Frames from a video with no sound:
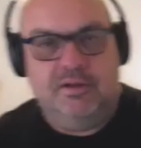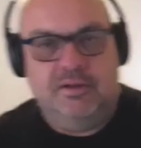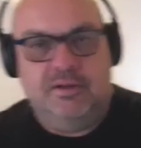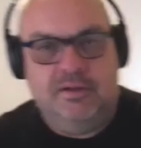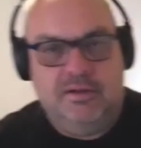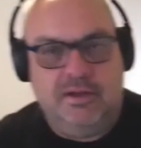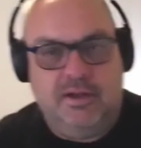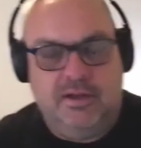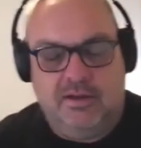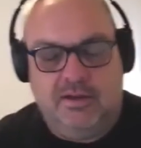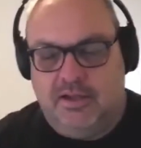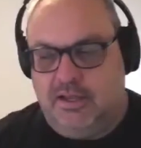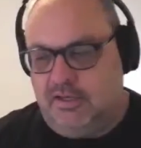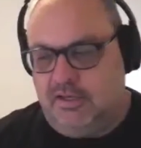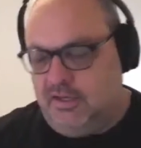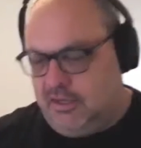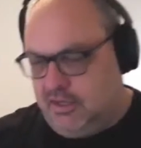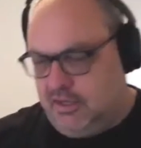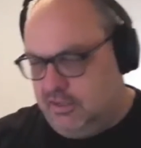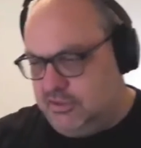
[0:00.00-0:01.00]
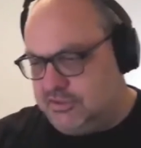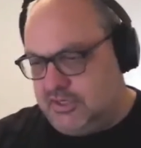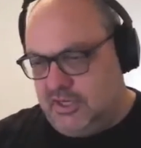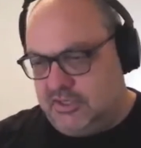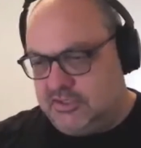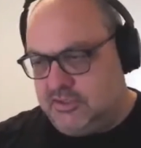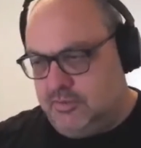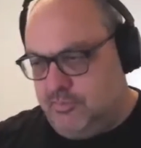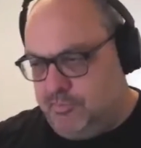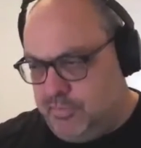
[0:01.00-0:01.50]
Yeah. And you can
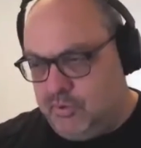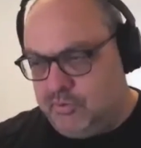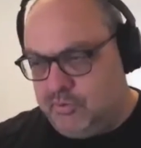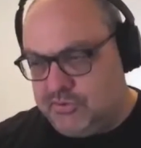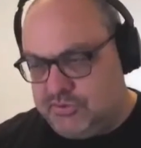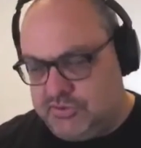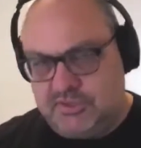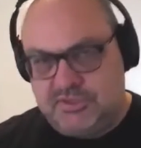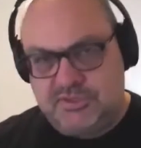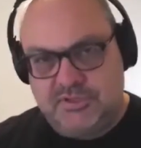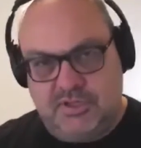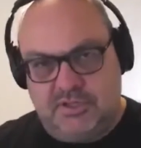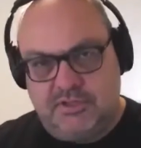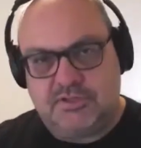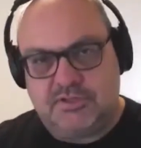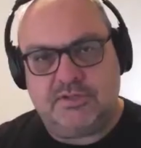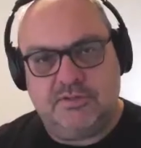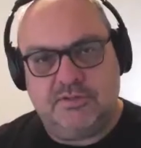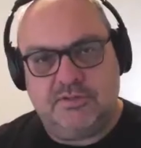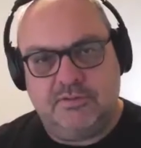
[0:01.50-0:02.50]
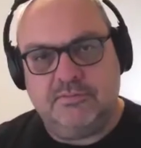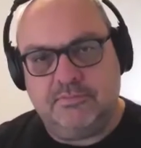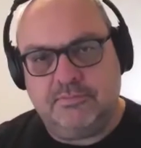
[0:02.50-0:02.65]
start to build success.